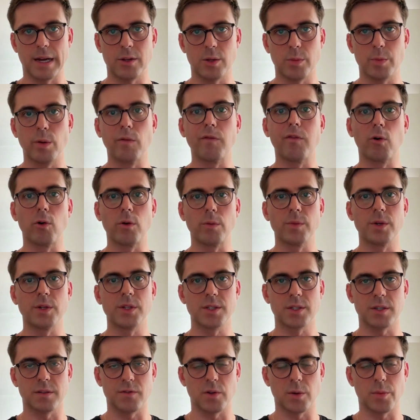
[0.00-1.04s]
the performance
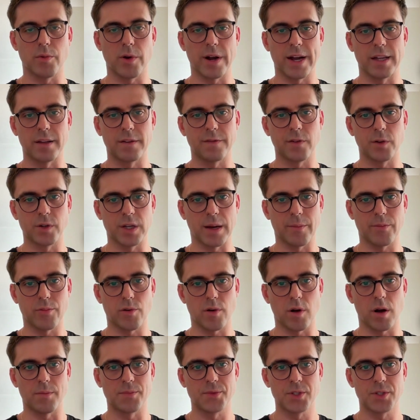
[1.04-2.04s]
of your brand for that prompt.